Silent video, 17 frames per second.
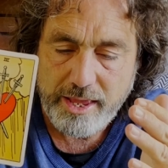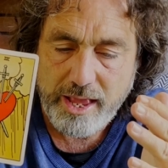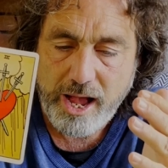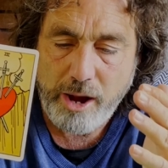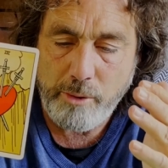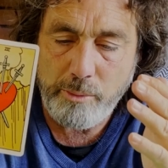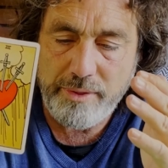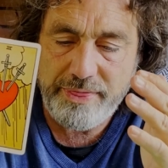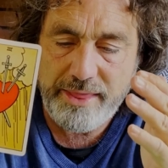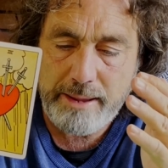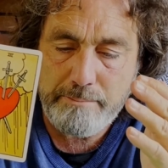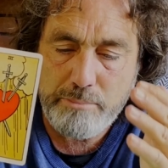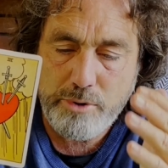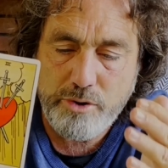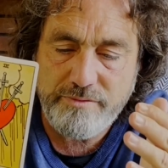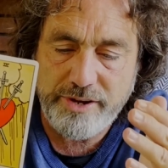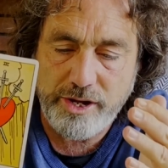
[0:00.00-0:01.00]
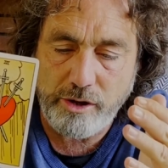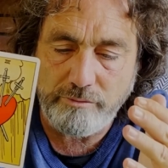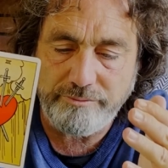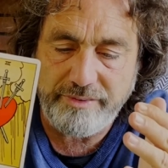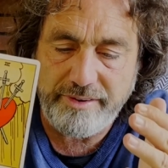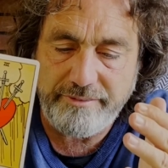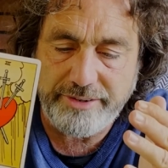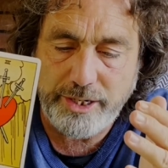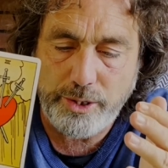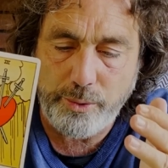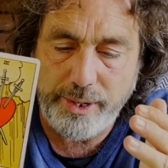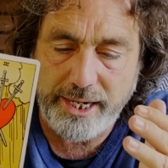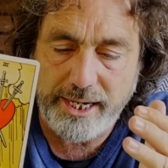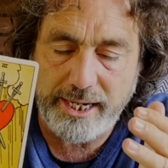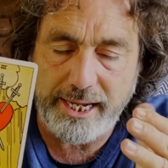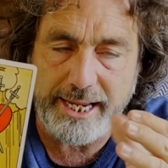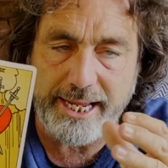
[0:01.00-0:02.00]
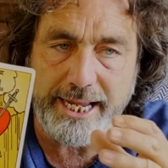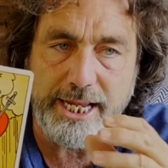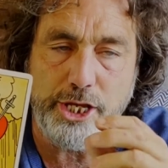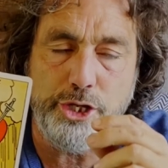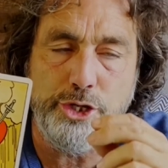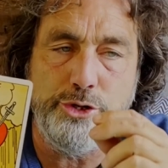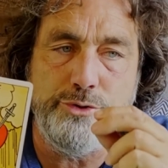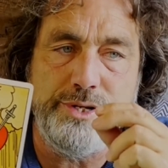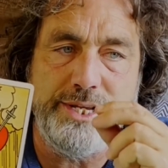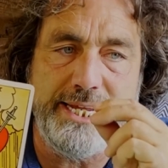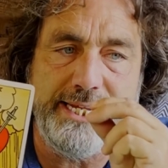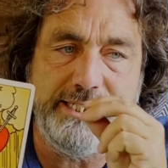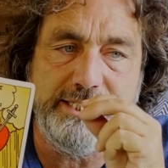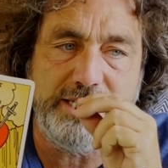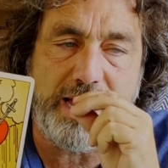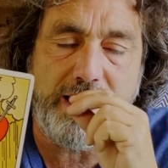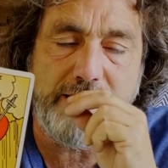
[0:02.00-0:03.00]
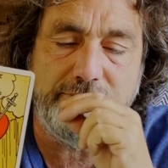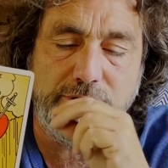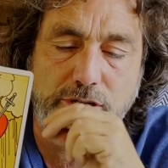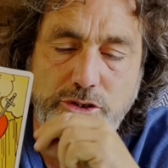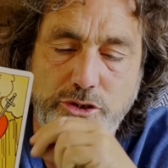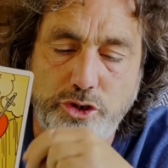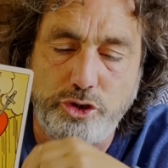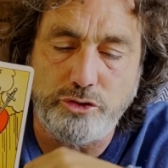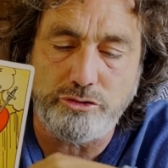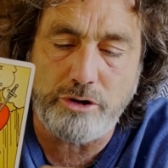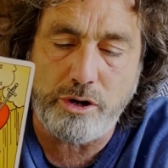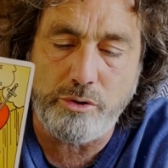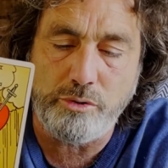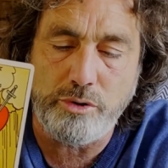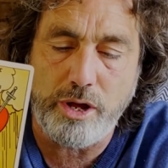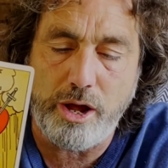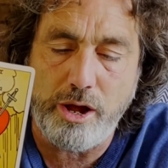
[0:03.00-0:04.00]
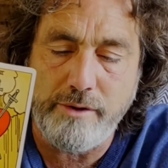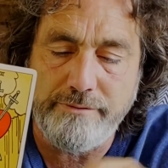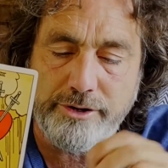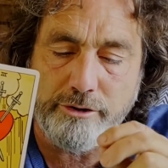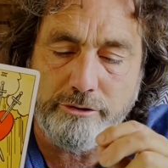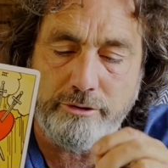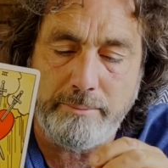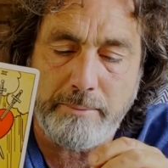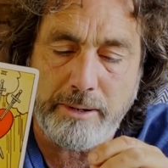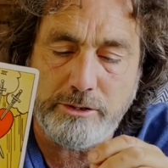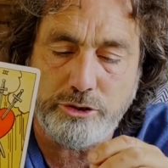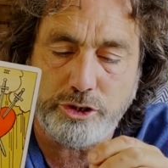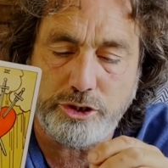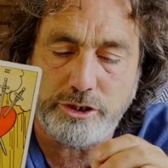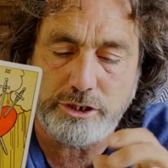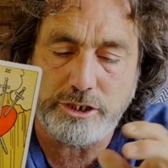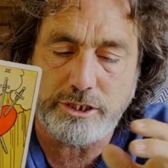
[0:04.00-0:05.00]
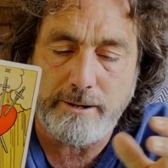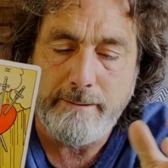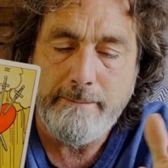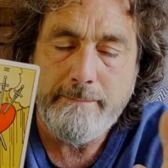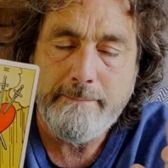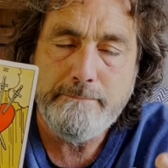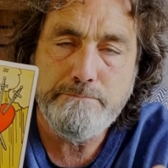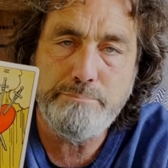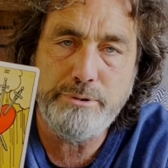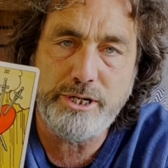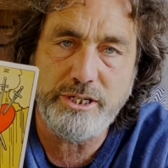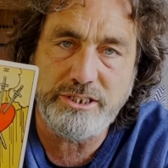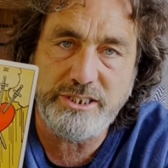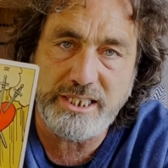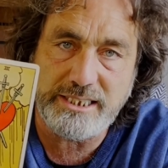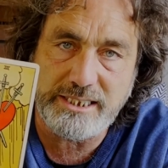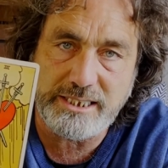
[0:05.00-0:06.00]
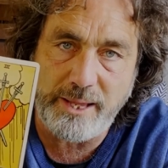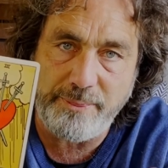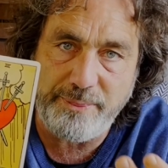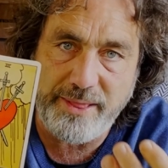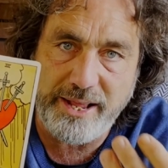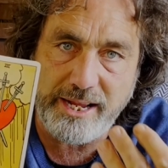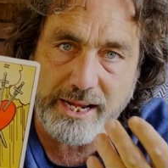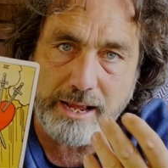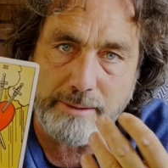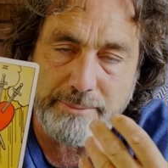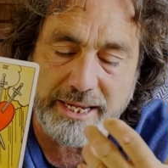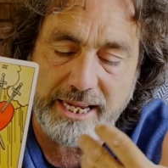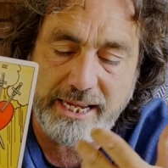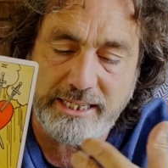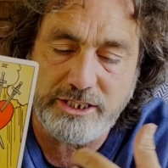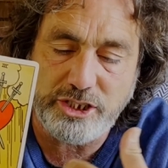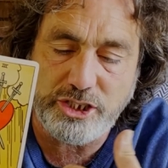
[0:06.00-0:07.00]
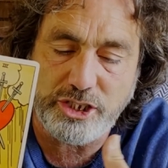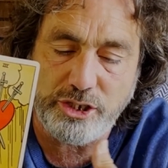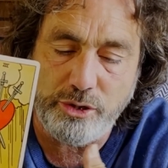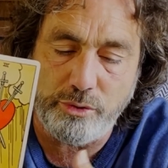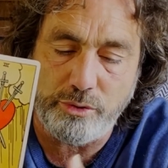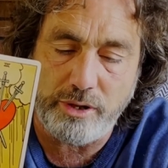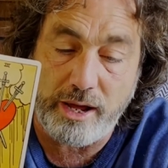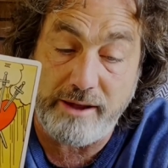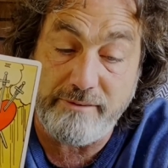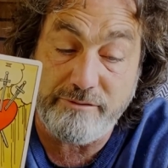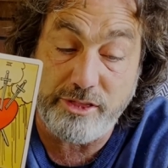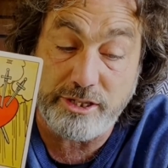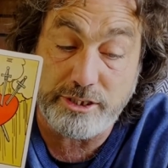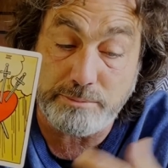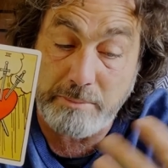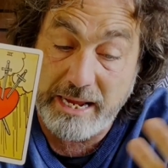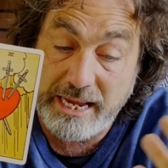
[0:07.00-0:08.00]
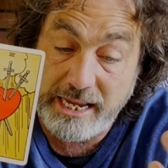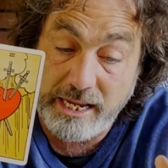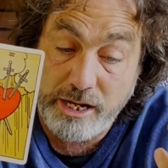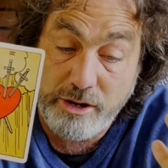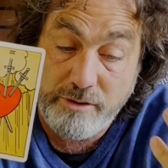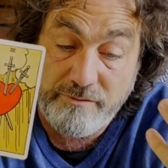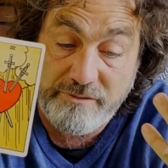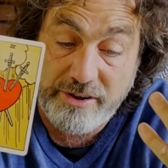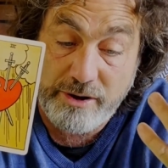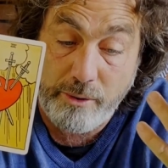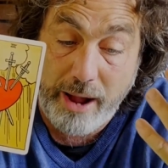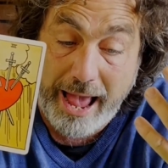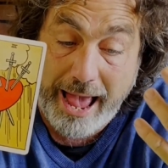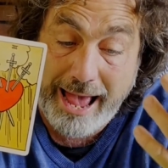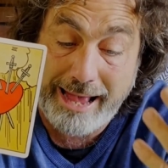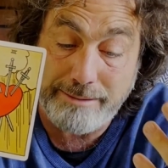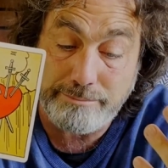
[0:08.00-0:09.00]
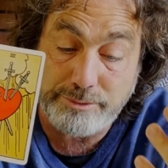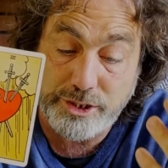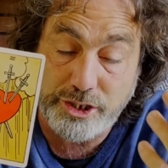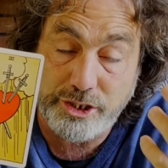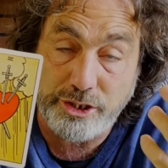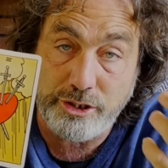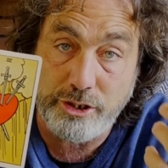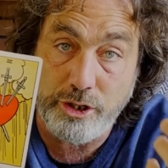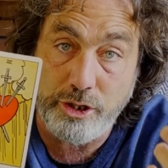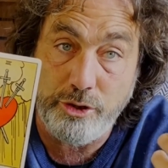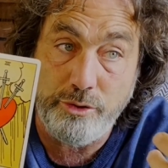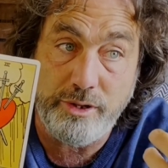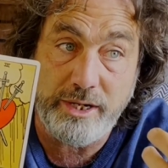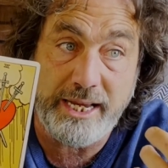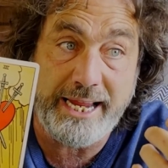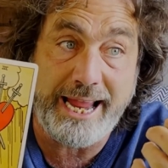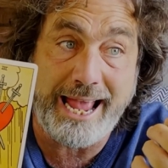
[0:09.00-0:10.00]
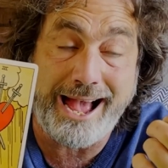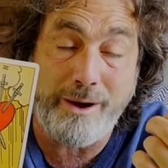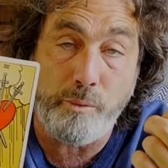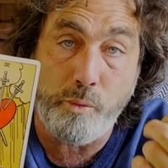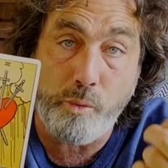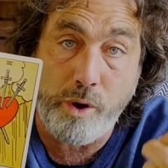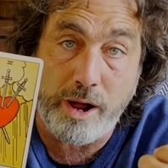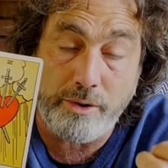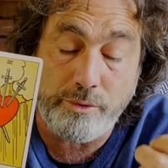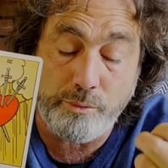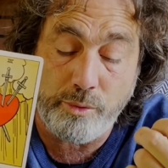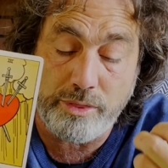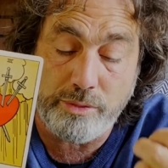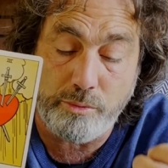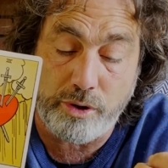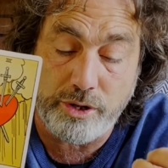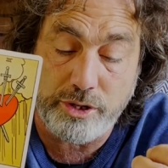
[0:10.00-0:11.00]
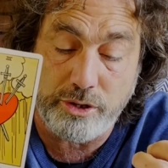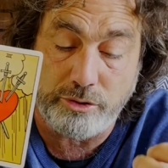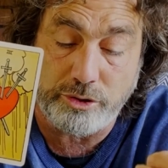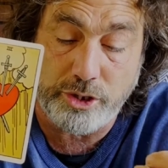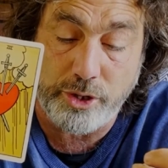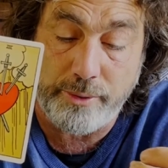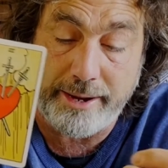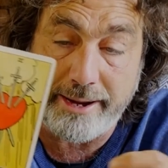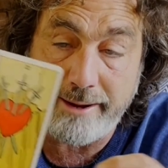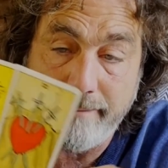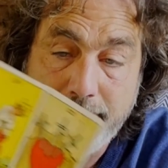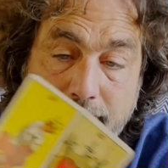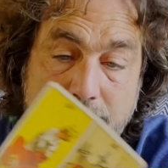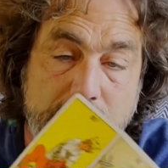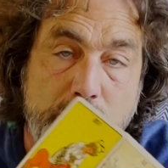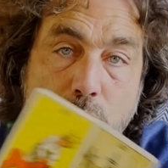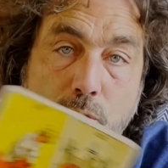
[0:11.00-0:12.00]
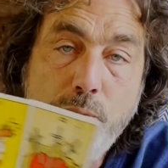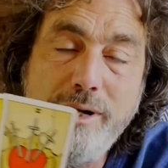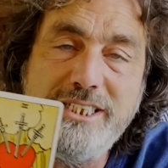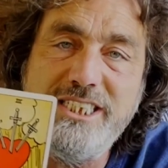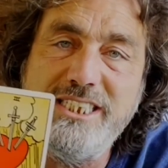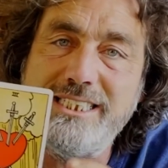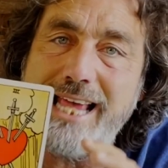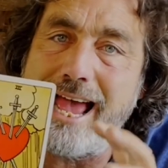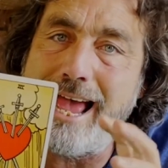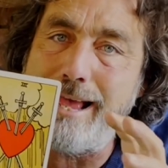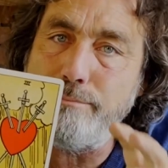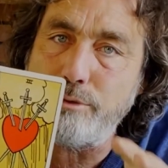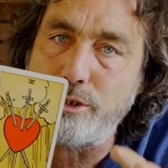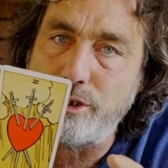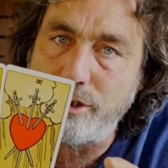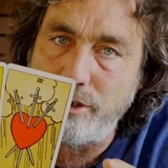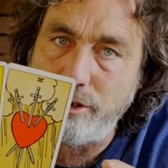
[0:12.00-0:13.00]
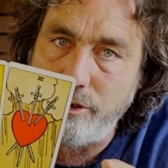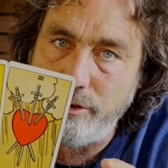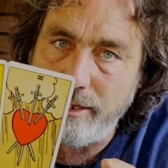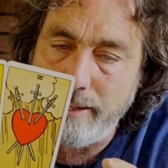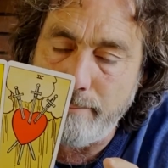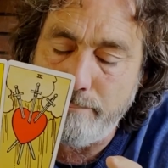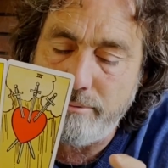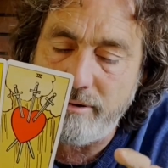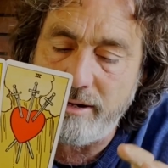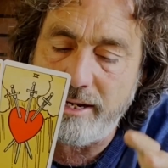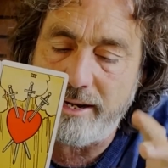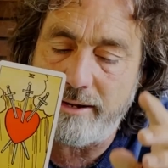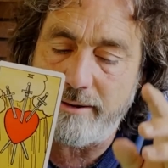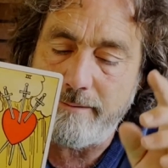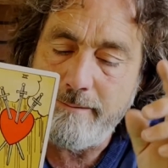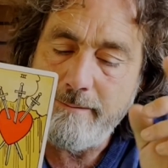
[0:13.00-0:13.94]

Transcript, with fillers: And when they're moving on very quickly, you need to have a control over your emotions because there's something coming into your life that's making you feel absolutely at one with what you're doing, which is absolutely brilliant.